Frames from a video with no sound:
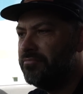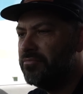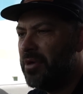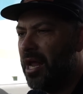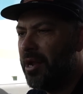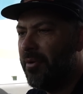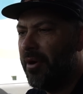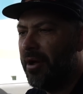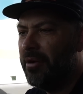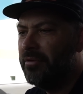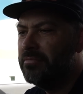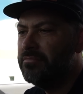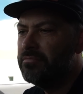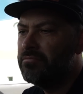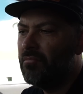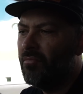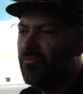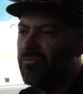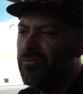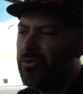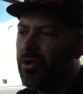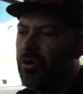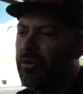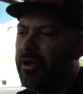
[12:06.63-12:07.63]
Anyway,
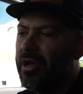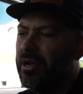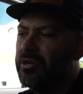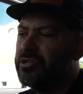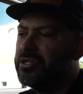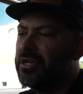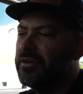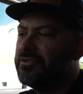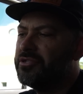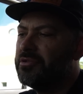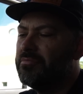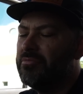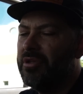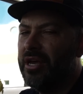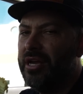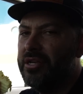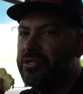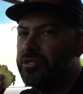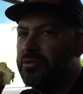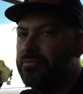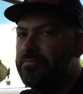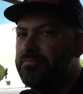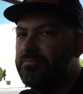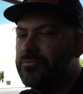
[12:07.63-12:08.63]
go get yourself some
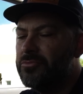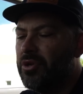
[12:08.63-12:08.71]
Lay's.